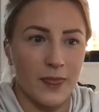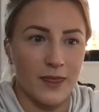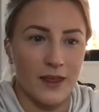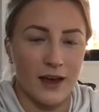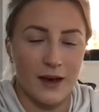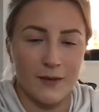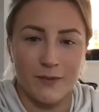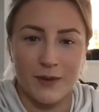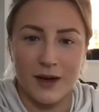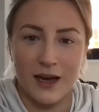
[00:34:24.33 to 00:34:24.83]

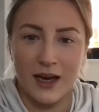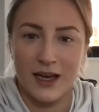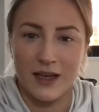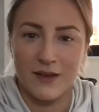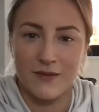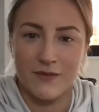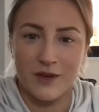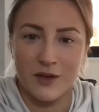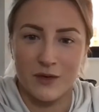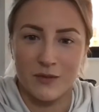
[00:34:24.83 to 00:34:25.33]
that
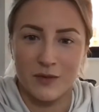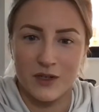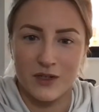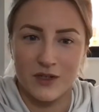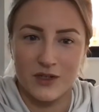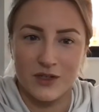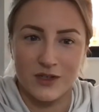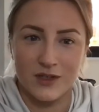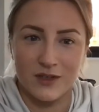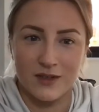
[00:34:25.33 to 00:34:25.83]
behavior,
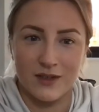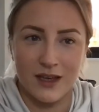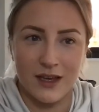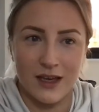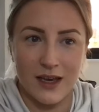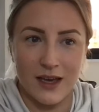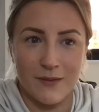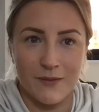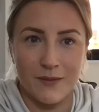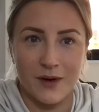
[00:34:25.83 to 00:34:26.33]
which
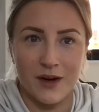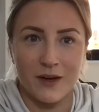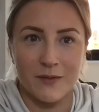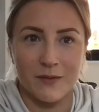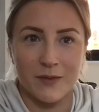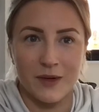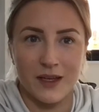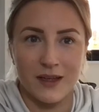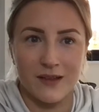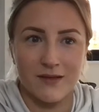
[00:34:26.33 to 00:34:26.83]
it might
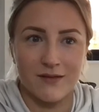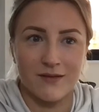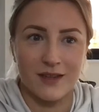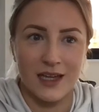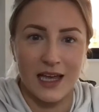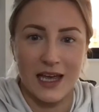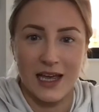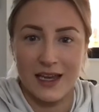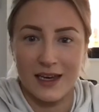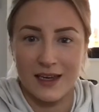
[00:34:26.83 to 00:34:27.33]
be
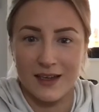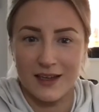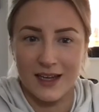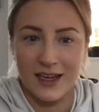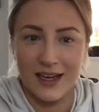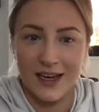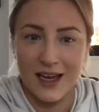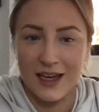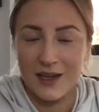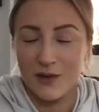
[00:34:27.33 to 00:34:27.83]

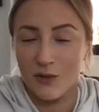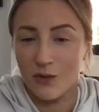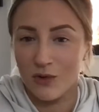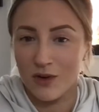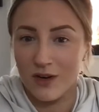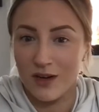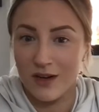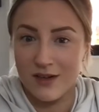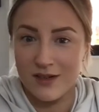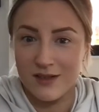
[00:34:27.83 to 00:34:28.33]
innate or
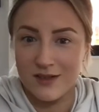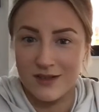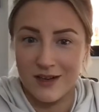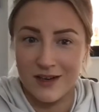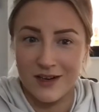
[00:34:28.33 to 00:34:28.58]
learned.